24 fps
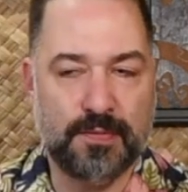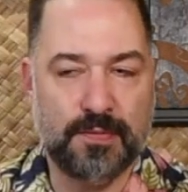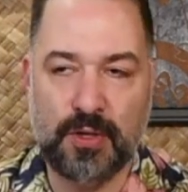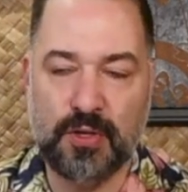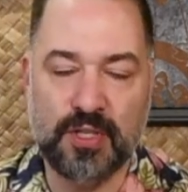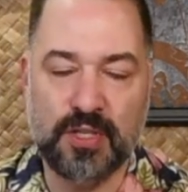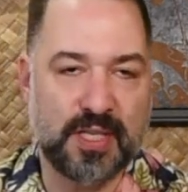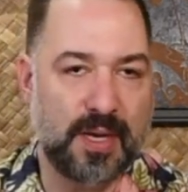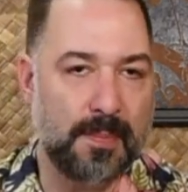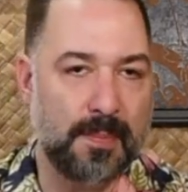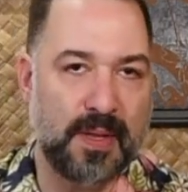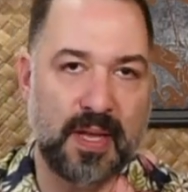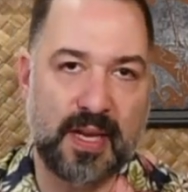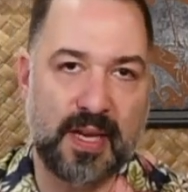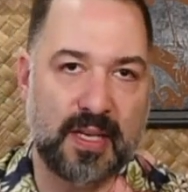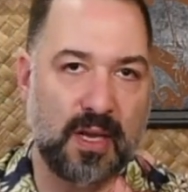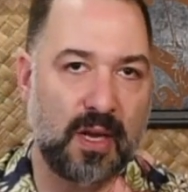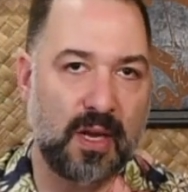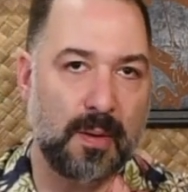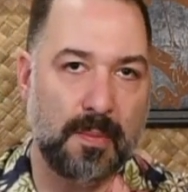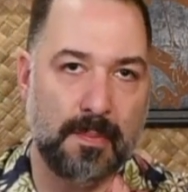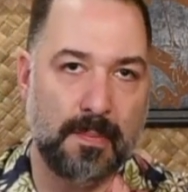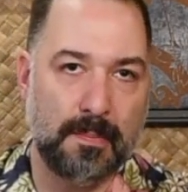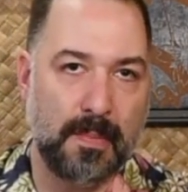If you use something like
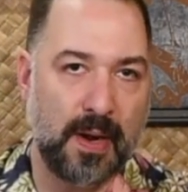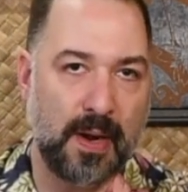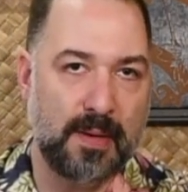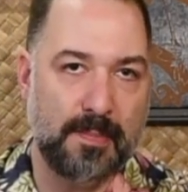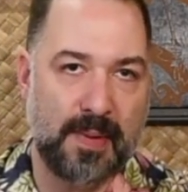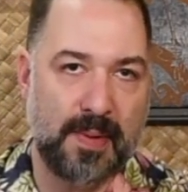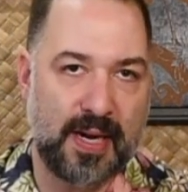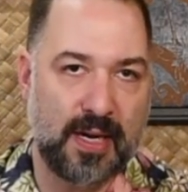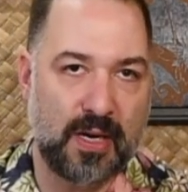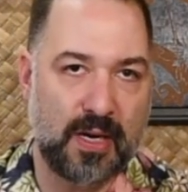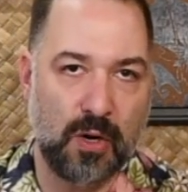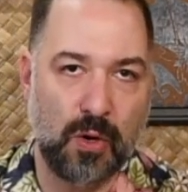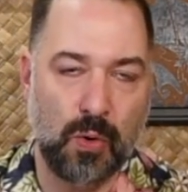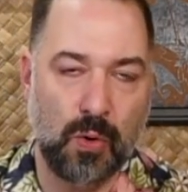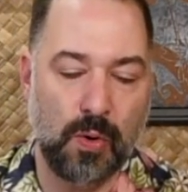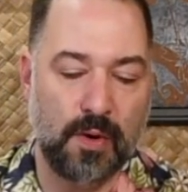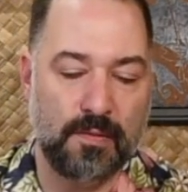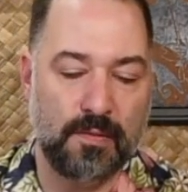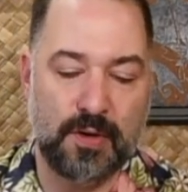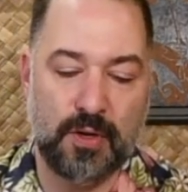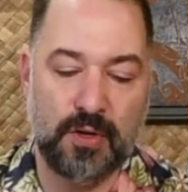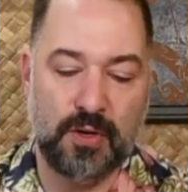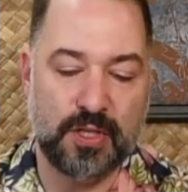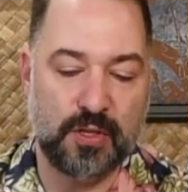the Moneymaker, or
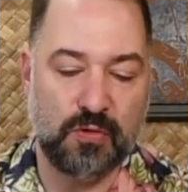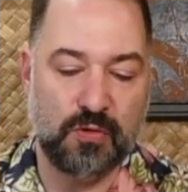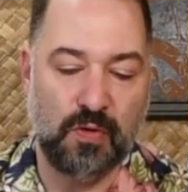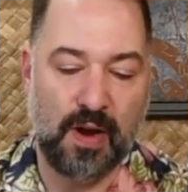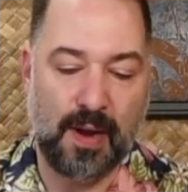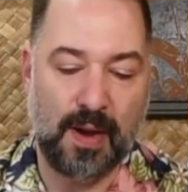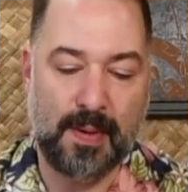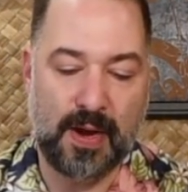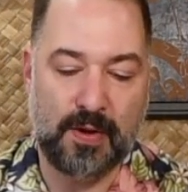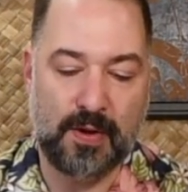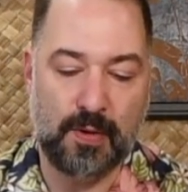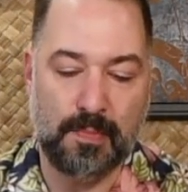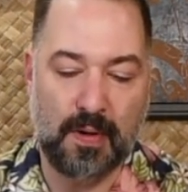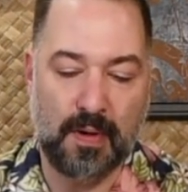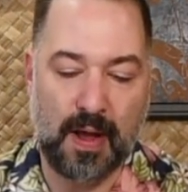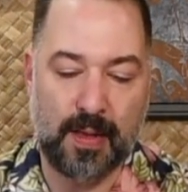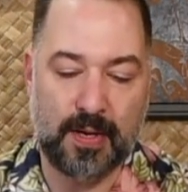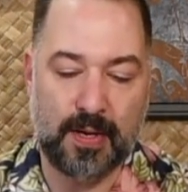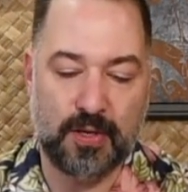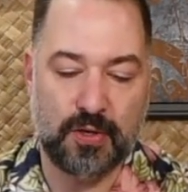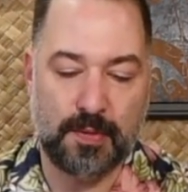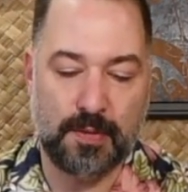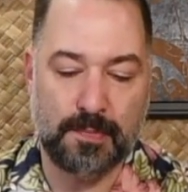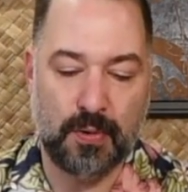if you use a tripod, you
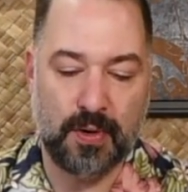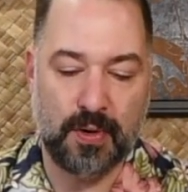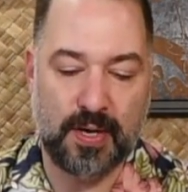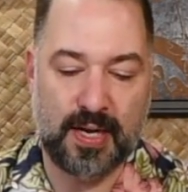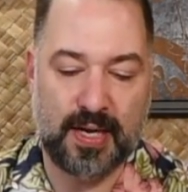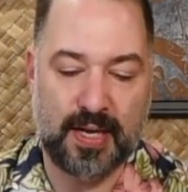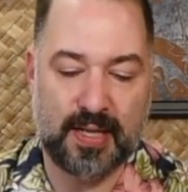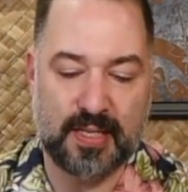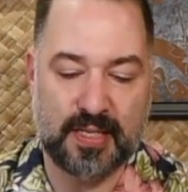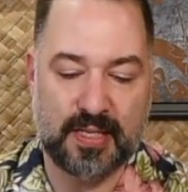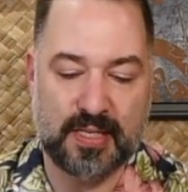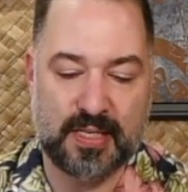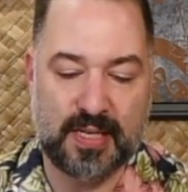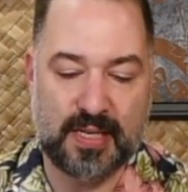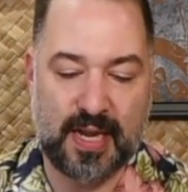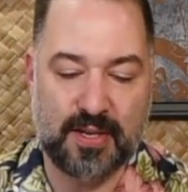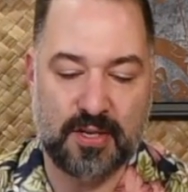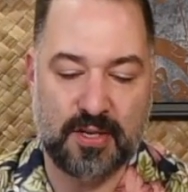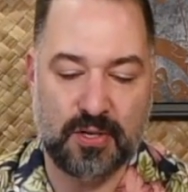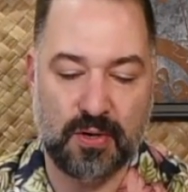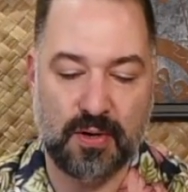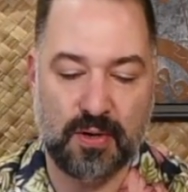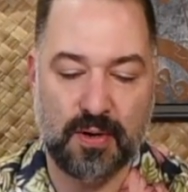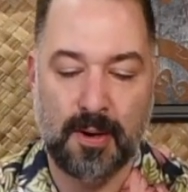probably should put it in the
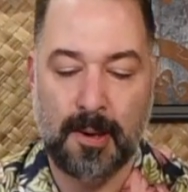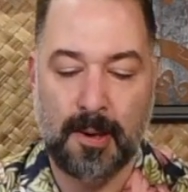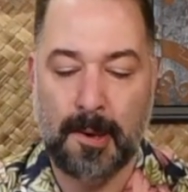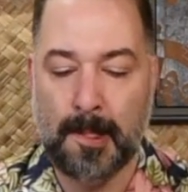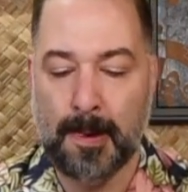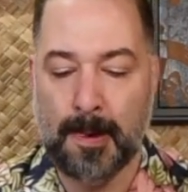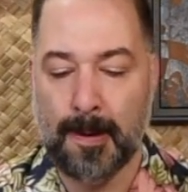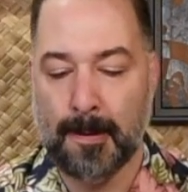center